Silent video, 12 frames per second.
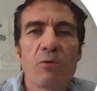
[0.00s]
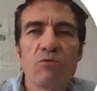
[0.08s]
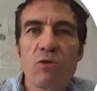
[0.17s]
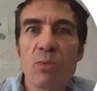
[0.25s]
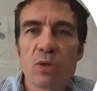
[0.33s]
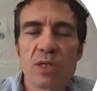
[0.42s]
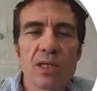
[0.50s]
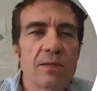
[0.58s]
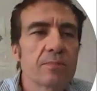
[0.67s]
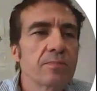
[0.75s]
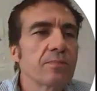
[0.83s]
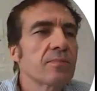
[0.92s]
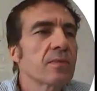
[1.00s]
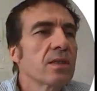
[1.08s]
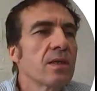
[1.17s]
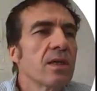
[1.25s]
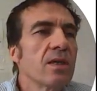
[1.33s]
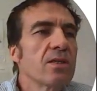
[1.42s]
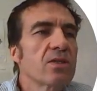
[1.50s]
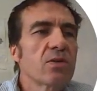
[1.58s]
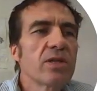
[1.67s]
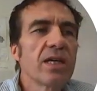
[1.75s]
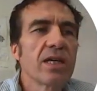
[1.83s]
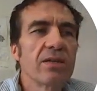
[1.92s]
remotely. So
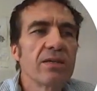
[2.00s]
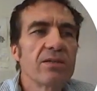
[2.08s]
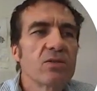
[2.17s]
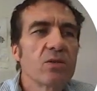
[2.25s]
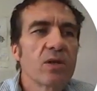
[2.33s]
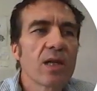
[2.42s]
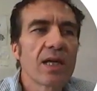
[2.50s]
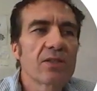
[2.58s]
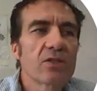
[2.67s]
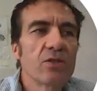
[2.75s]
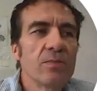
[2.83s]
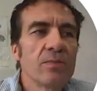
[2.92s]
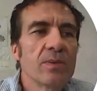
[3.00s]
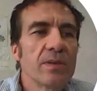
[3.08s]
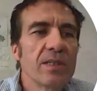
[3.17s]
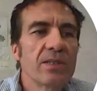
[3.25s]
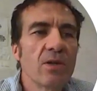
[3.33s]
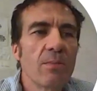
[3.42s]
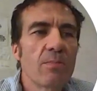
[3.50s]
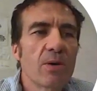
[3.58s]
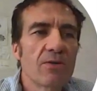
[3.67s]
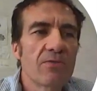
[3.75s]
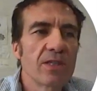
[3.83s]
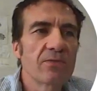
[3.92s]
yeah, Google Classroom is not
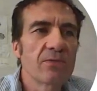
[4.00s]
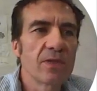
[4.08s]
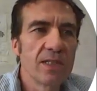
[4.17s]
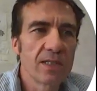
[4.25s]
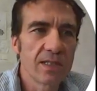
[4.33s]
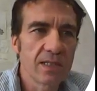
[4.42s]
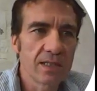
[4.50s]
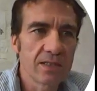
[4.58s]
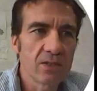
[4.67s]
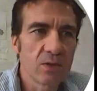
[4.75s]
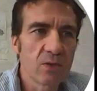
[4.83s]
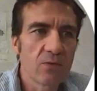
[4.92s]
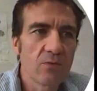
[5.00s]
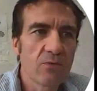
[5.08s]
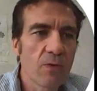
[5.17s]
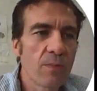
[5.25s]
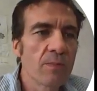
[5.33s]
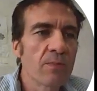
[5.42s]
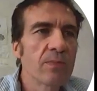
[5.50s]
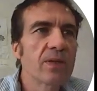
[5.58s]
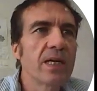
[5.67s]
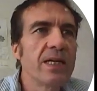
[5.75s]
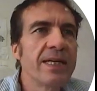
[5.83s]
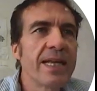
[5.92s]
perfect for these things. So from
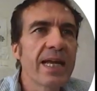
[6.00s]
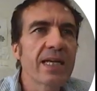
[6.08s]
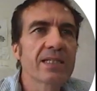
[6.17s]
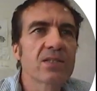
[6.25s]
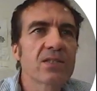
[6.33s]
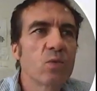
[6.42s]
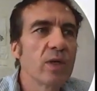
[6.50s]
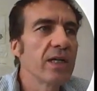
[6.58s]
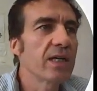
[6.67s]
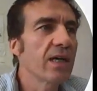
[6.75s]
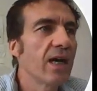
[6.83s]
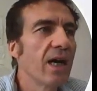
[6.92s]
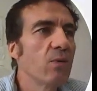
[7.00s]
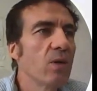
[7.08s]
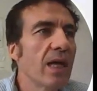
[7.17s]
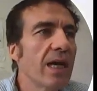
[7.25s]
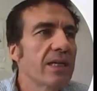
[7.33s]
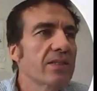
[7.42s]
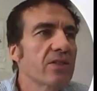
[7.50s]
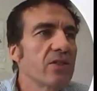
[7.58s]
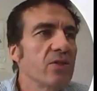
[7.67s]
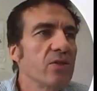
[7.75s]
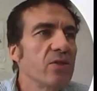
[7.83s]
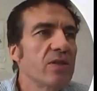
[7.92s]
the next week, I will ask
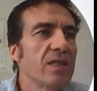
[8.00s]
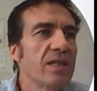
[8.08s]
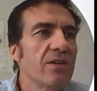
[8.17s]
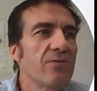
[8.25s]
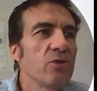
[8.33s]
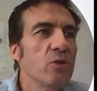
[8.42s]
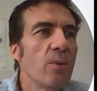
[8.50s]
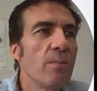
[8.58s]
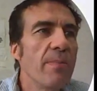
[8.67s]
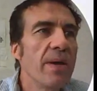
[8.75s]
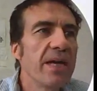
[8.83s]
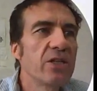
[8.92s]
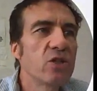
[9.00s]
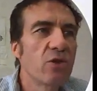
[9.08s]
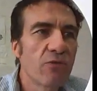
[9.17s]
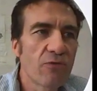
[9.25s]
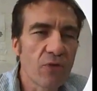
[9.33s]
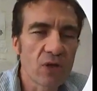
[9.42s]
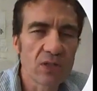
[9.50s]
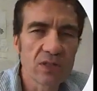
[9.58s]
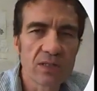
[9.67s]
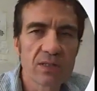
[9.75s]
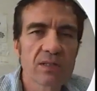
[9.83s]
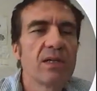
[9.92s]
you to give your major
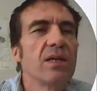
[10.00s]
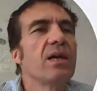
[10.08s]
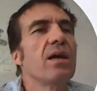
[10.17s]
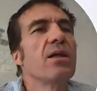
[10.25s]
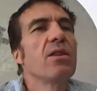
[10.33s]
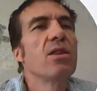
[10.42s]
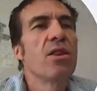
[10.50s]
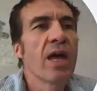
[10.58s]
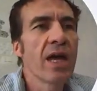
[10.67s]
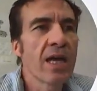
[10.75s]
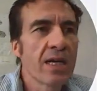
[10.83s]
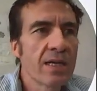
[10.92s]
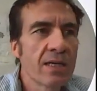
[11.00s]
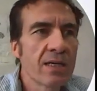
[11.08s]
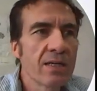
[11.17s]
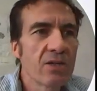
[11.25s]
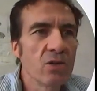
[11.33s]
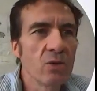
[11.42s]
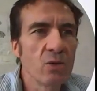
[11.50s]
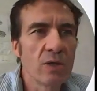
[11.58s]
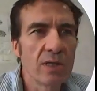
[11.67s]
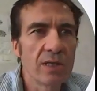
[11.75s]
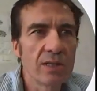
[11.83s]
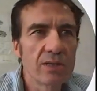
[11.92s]
first, then
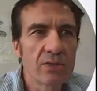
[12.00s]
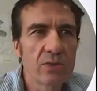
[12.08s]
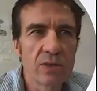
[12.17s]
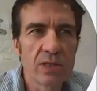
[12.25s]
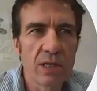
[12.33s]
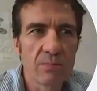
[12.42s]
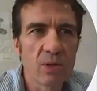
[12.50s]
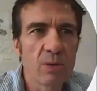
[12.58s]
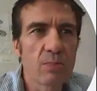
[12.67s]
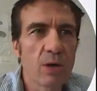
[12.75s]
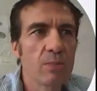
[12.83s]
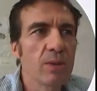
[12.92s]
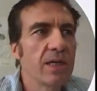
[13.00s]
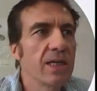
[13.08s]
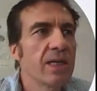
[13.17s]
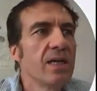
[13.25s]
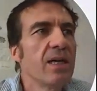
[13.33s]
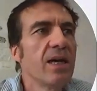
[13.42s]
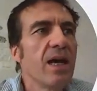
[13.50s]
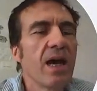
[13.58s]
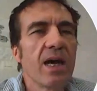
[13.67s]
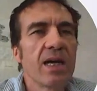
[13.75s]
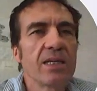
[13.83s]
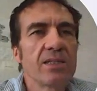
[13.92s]
your student number probably,
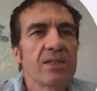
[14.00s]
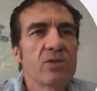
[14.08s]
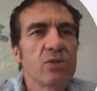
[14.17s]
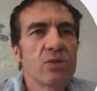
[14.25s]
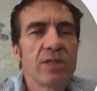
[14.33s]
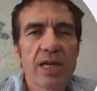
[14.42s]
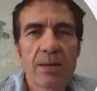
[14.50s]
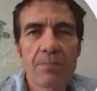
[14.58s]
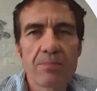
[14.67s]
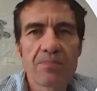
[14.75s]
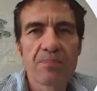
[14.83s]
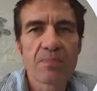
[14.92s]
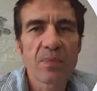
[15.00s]
and your name.